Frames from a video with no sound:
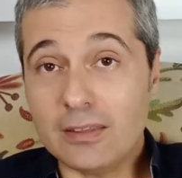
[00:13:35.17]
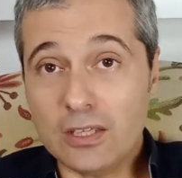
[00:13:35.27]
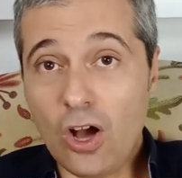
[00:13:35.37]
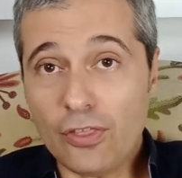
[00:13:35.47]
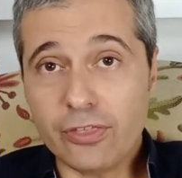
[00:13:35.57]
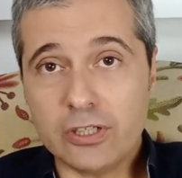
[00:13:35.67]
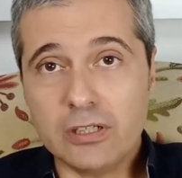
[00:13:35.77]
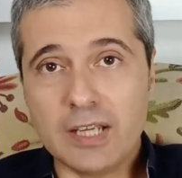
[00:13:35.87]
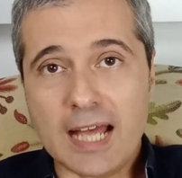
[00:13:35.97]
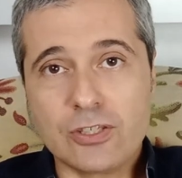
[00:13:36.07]
The
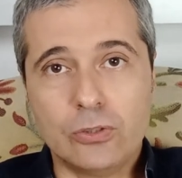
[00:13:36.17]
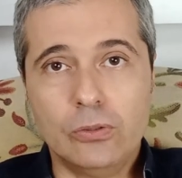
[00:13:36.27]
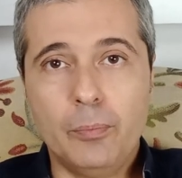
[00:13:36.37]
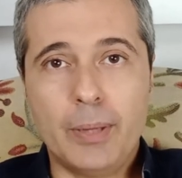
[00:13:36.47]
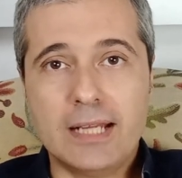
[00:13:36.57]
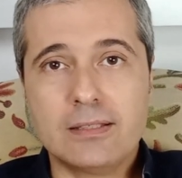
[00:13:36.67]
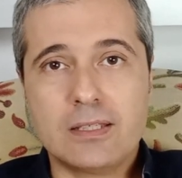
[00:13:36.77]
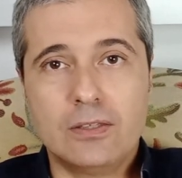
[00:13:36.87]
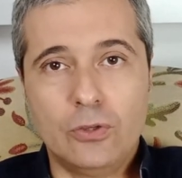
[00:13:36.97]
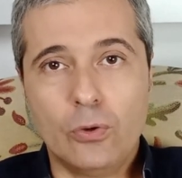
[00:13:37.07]
author, Gaskell,
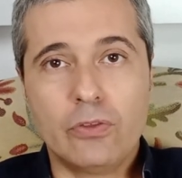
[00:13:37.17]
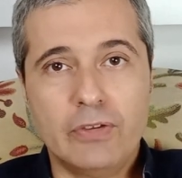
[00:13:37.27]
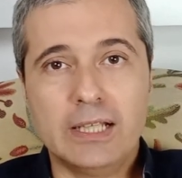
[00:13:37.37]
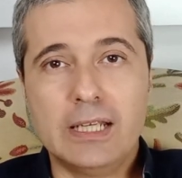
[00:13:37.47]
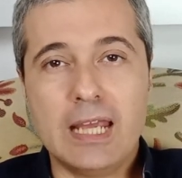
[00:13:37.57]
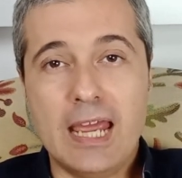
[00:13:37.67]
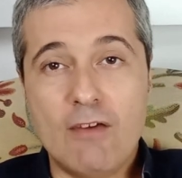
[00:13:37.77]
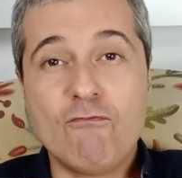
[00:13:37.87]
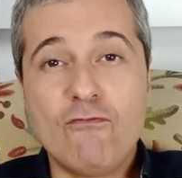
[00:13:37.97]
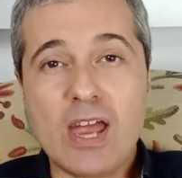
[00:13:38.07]
paints the north of England
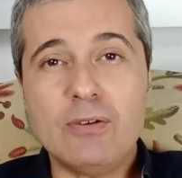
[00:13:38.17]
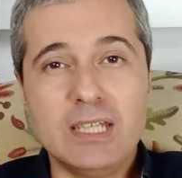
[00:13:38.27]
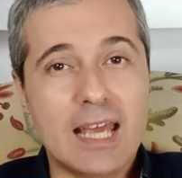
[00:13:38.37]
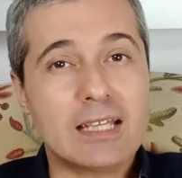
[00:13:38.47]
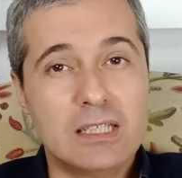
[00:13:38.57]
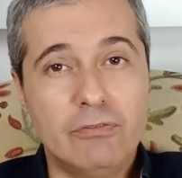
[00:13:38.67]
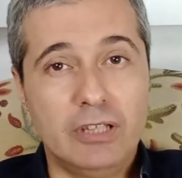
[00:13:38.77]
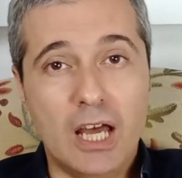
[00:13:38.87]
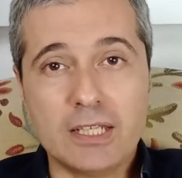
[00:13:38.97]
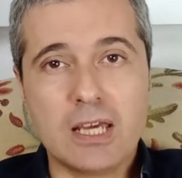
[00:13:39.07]
in a very negative
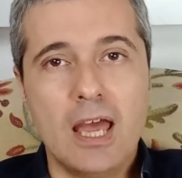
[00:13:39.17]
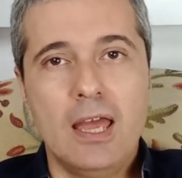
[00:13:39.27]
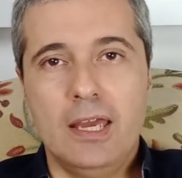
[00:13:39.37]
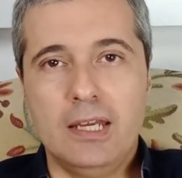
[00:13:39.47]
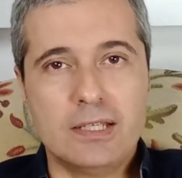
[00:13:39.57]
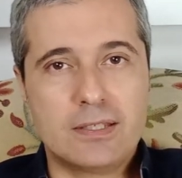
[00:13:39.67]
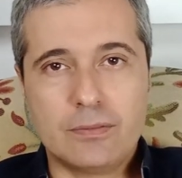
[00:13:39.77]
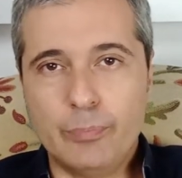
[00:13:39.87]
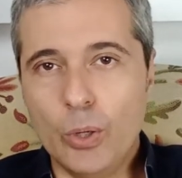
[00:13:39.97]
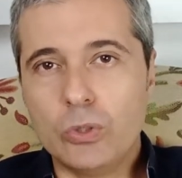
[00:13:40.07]
light. It is
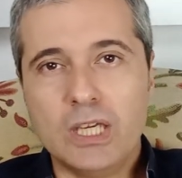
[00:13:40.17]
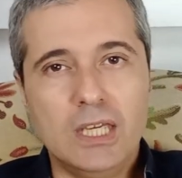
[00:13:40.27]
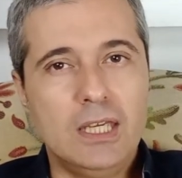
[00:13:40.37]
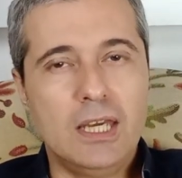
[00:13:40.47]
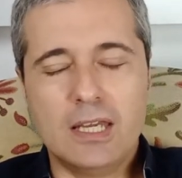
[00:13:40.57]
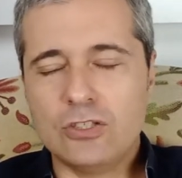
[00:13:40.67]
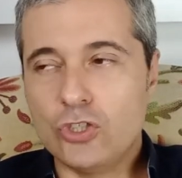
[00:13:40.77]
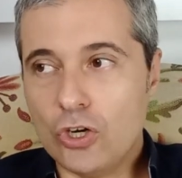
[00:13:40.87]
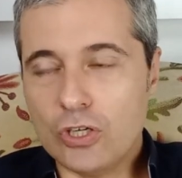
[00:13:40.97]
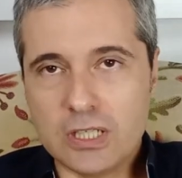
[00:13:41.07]
smoky
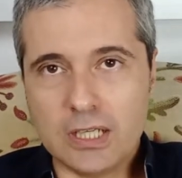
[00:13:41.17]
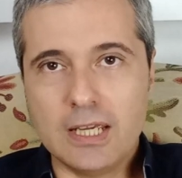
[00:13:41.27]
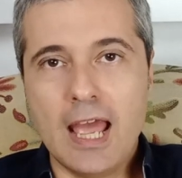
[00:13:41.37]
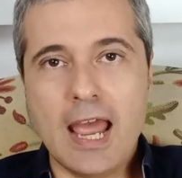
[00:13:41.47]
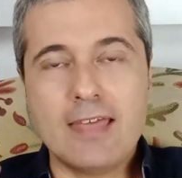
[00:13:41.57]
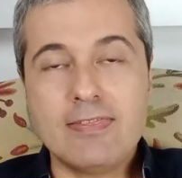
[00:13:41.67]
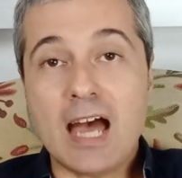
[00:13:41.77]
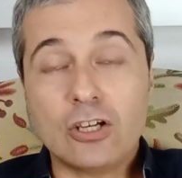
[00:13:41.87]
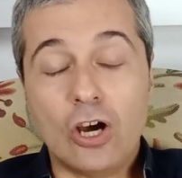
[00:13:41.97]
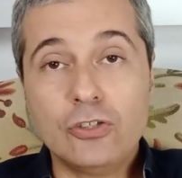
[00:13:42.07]
and dirty, and
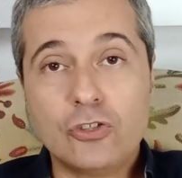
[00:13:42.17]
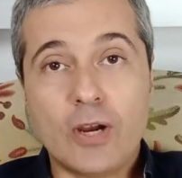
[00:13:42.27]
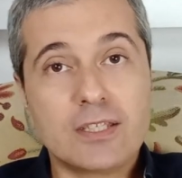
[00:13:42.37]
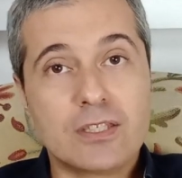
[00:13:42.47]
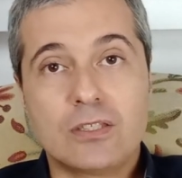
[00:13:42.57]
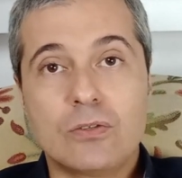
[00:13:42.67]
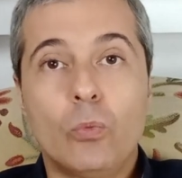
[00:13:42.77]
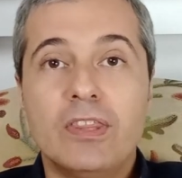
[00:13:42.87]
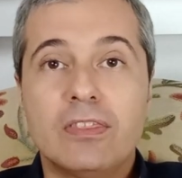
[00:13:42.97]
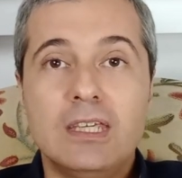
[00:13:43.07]
that contrasts
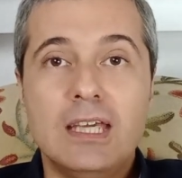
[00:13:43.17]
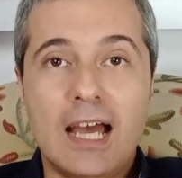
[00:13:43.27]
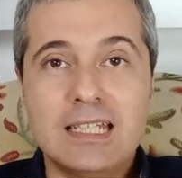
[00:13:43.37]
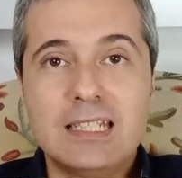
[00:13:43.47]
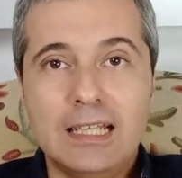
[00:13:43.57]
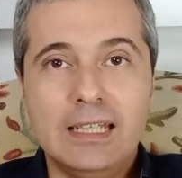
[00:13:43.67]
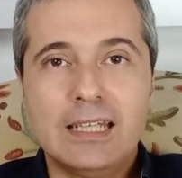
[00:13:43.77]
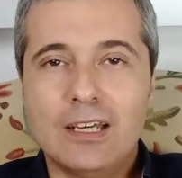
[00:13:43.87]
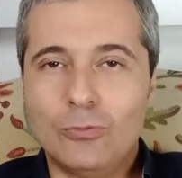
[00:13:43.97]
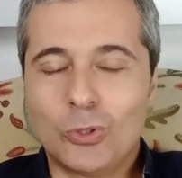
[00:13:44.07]
with the
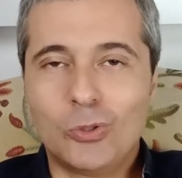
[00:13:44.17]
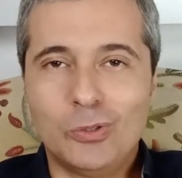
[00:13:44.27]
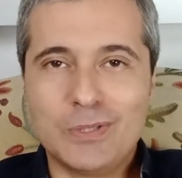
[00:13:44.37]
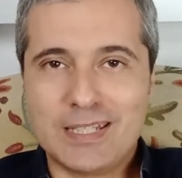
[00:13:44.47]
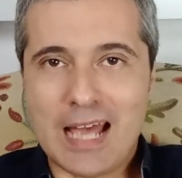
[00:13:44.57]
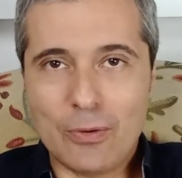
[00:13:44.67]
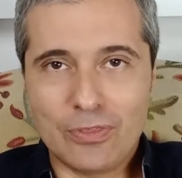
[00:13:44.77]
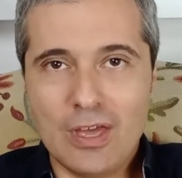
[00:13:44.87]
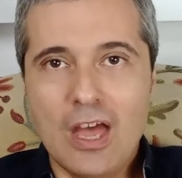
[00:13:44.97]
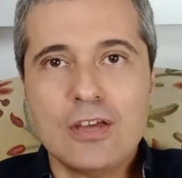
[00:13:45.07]
idyllic rural
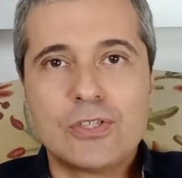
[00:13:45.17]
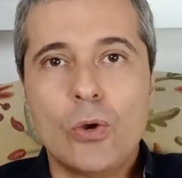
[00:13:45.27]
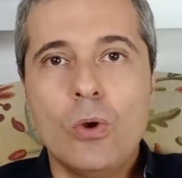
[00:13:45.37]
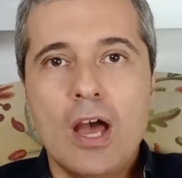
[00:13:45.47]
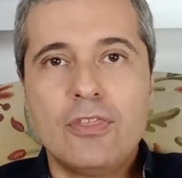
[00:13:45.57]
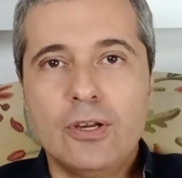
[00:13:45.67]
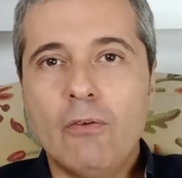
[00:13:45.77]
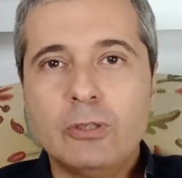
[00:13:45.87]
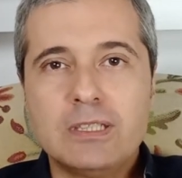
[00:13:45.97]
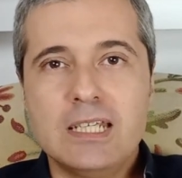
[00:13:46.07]
south. So the
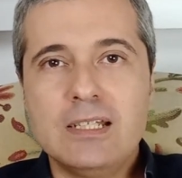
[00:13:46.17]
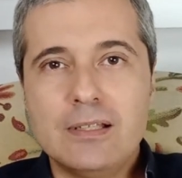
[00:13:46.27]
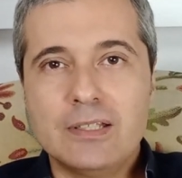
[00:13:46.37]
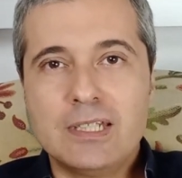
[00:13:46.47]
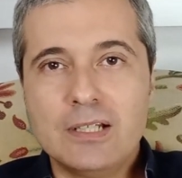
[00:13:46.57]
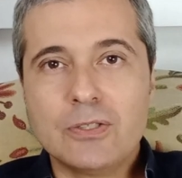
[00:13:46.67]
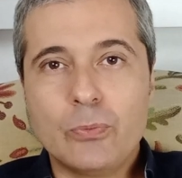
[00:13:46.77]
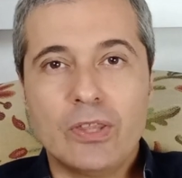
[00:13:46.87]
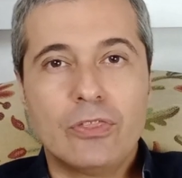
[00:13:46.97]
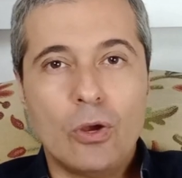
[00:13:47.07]
novel deal,
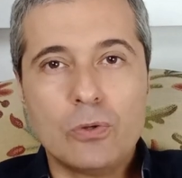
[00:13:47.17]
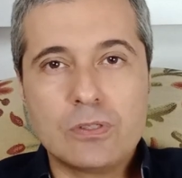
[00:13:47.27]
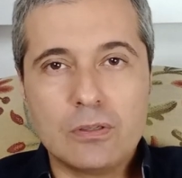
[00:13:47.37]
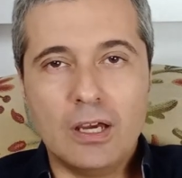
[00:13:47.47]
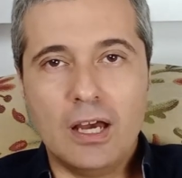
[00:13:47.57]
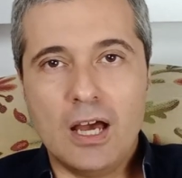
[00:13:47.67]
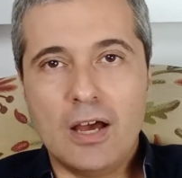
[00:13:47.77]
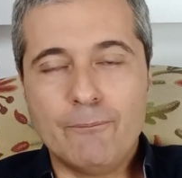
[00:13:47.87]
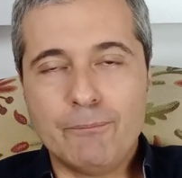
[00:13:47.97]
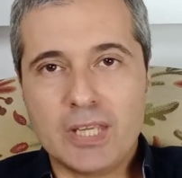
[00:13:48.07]
deals with those
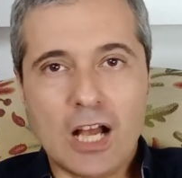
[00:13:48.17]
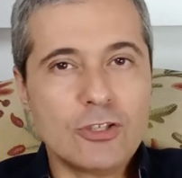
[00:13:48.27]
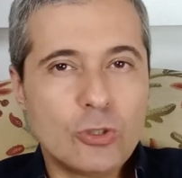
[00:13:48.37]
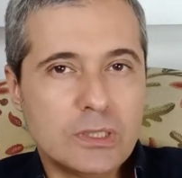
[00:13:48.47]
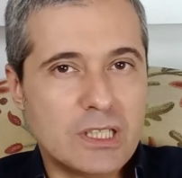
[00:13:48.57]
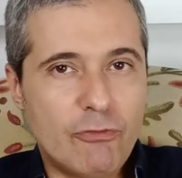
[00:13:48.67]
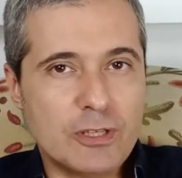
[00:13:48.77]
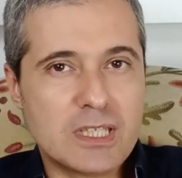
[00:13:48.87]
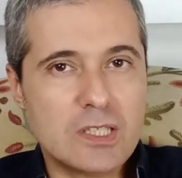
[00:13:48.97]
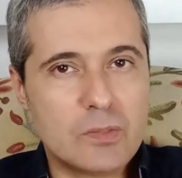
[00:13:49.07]
um, cultural
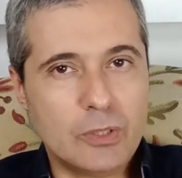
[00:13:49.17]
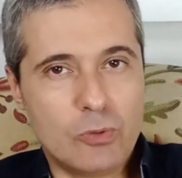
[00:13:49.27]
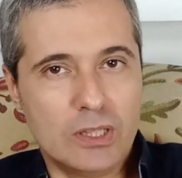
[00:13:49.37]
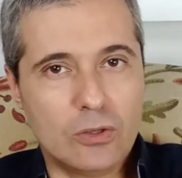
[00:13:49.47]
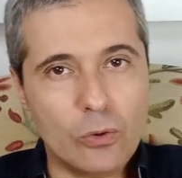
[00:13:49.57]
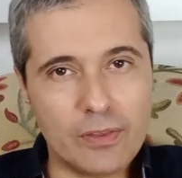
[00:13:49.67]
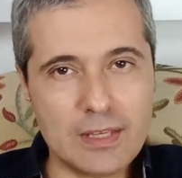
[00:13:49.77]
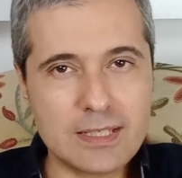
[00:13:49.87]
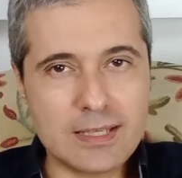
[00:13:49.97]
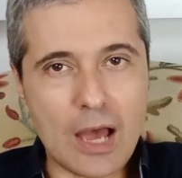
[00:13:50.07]
differences between the
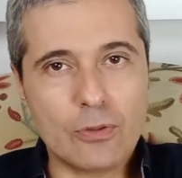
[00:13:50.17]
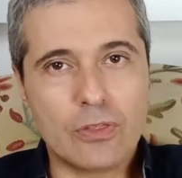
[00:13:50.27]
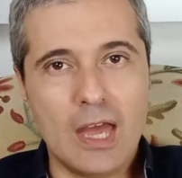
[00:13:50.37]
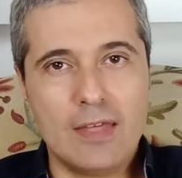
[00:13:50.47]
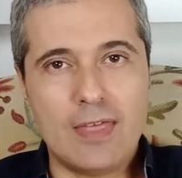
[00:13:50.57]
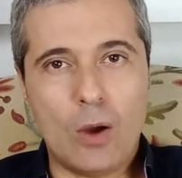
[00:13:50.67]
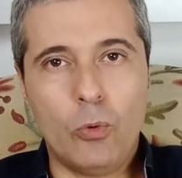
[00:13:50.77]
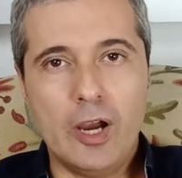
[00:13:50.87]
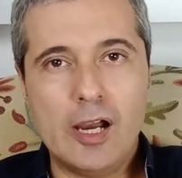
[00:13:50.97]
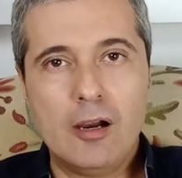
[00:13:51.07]
north and south
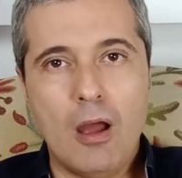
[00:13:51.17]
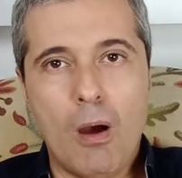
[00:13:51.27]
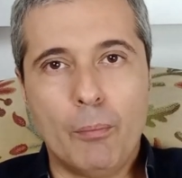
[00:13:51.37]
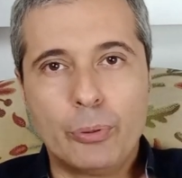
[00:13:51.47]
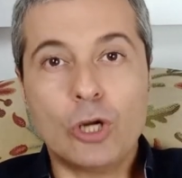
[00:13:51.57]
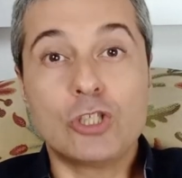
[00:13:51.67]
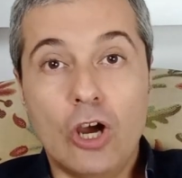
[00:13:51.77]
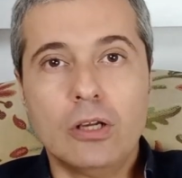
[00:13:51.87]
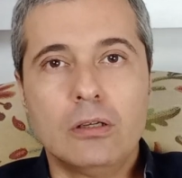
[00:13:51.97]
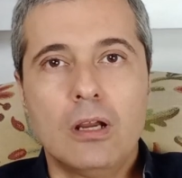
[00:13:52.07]
that were
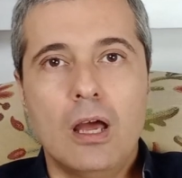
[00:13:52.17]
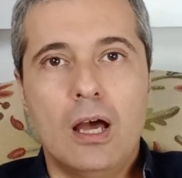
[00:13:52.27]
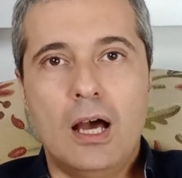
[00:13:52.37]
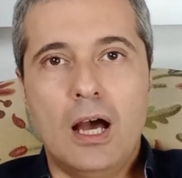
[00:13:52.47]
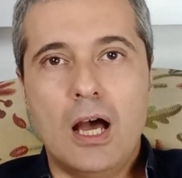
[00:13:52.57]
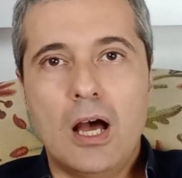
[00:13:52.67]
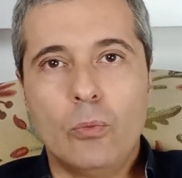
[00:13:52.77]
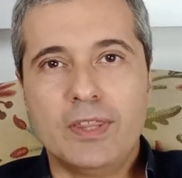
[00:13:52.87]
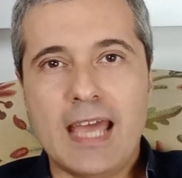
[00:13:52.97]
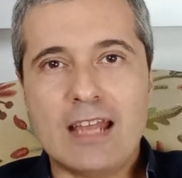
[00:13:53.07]
brought on
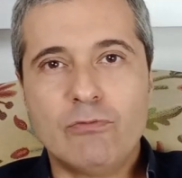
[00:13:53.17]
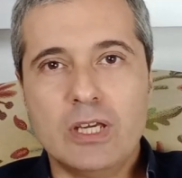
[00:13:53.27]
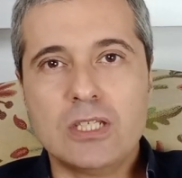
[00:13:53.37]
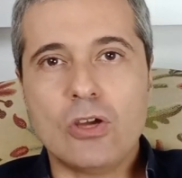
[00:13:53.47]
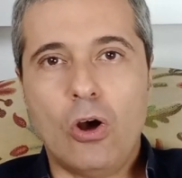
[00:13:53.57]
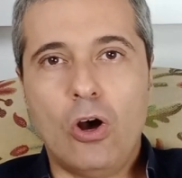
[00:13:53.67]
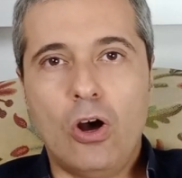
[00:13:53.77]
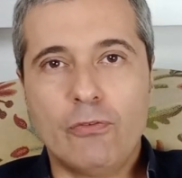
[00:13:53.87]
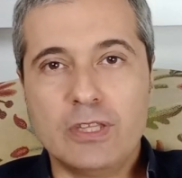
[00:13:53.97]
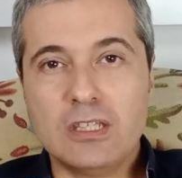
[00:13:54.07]
uh, with the advent
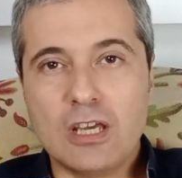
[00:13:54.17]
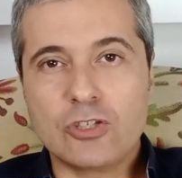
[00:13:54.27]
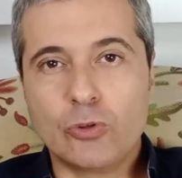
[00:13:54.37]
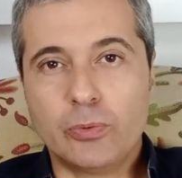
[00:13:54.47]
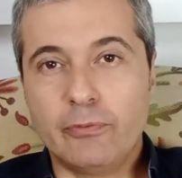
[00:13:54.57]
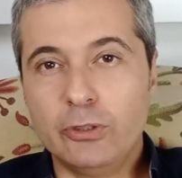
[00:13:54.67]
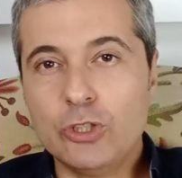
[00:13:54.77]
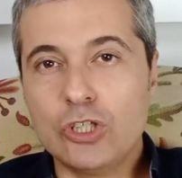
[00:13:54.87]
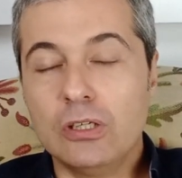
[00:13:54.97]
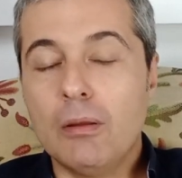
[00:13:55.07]
of the Industrial
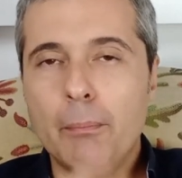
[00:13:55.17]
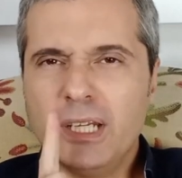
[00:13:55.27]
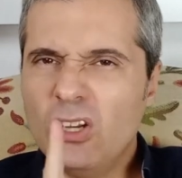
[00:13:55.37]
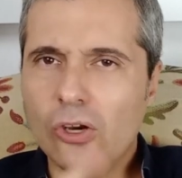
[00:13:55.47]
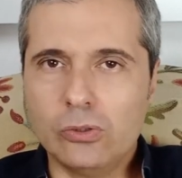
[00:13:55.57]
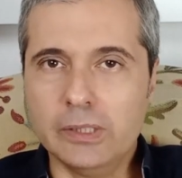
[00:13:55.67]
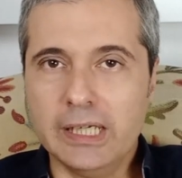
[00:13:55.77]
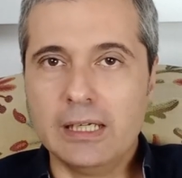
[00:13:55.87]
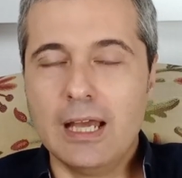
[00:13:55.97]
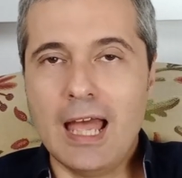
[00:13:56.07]
Revolution, but not
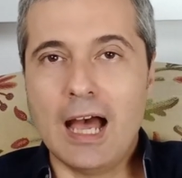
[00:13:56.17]
only.